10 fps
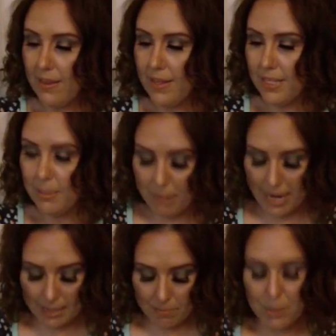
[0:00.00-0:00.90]
this
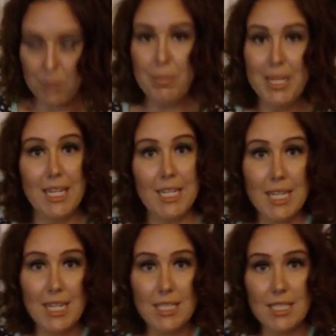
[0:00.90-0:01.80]
paper
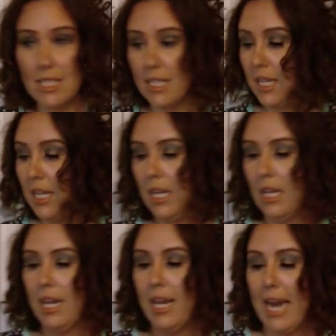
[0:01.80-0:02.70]
pennant,
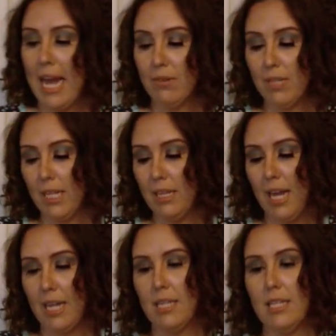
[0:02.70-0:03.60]
and I really
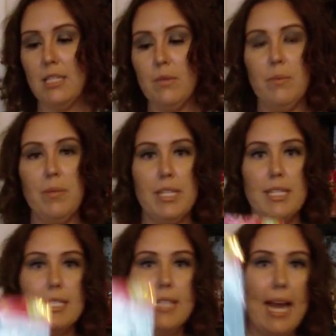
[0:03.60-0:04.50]
like this one with the
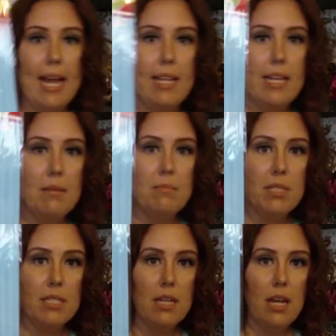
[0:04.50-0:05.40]

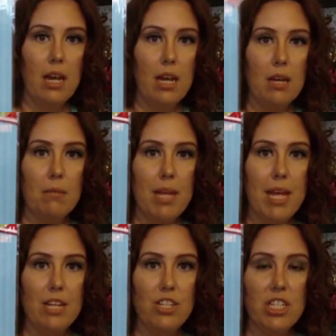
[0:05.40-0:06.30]
scalloped
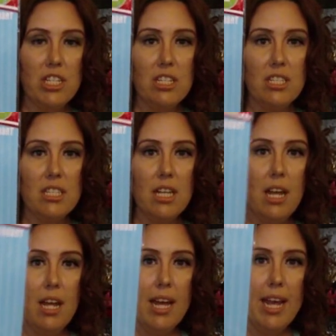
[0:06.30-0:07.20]
edges.
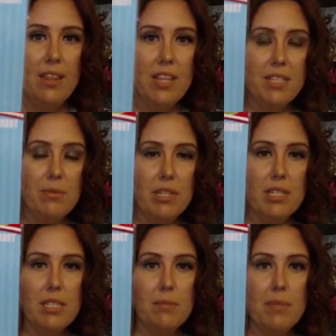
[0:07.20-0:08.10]
And this one
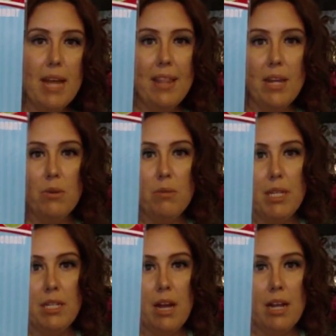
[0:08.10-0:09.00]
is, I think, will
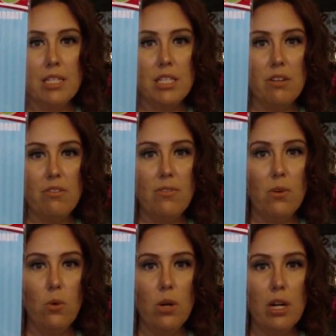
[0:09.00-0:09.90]
be nice
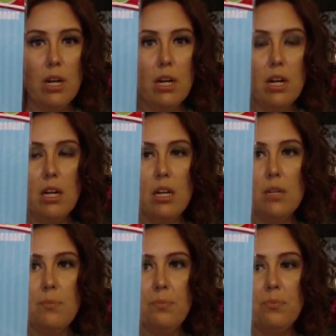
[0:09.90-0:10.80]
for